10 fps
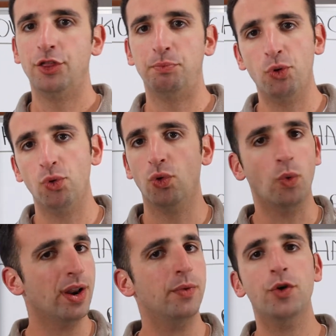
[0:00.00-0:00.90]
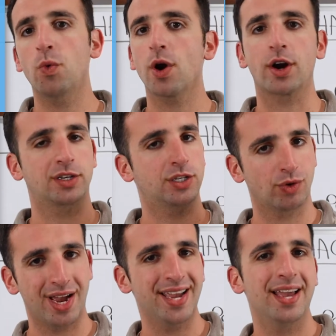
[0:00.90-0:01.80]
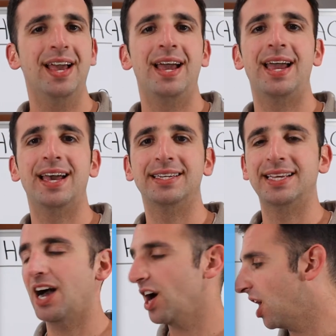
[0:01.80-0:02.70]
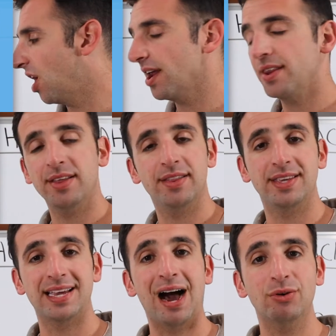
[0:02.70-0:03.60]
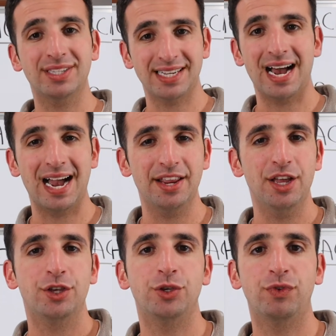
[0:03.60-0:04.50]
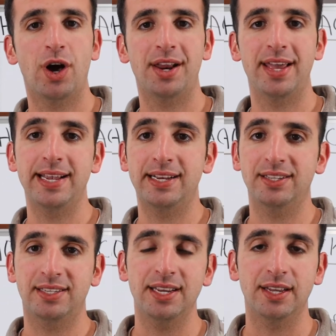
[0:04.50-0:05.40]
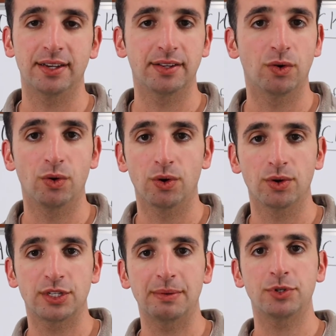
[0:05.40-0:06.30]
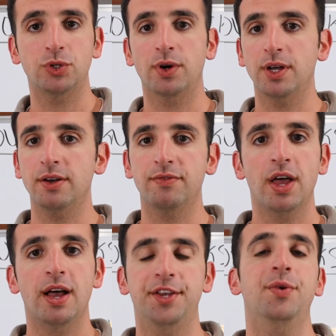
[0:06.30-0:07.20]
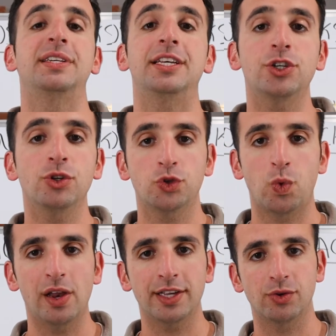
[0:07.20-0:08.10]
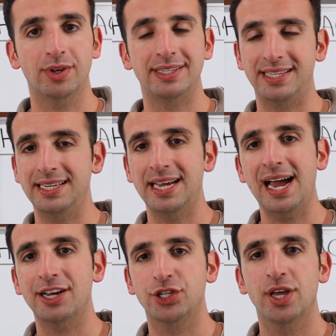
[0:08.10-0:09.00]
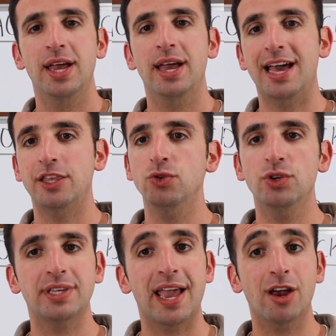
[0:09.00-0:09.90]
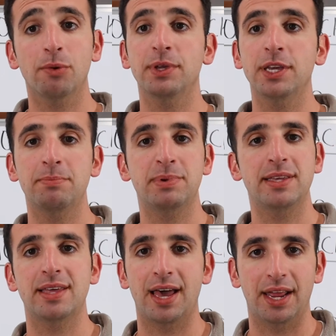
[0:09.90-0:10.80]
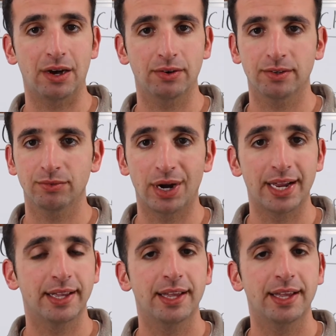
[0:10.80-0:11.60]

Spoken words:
the pool, the works, right? And on the outside, you've got a casita or some sort of additional dwelling unit, detached, and you just Airbnb that out, right?